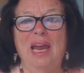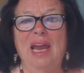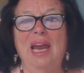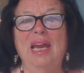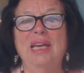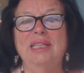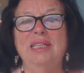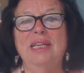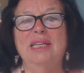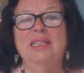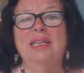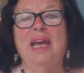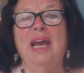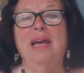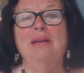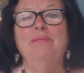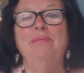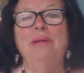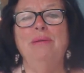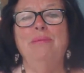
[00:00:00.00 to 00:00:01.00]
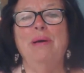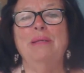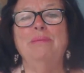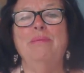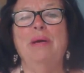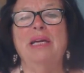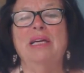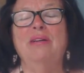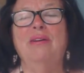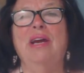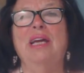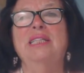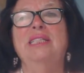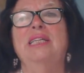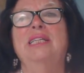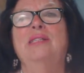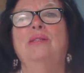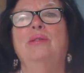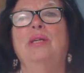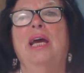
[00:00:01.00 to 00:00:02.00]
and it can be but my
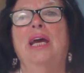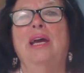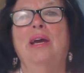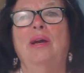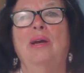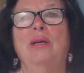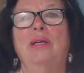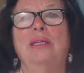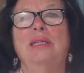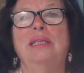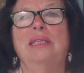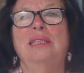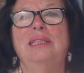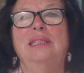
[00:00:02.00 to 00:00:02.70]
gratitude I earn.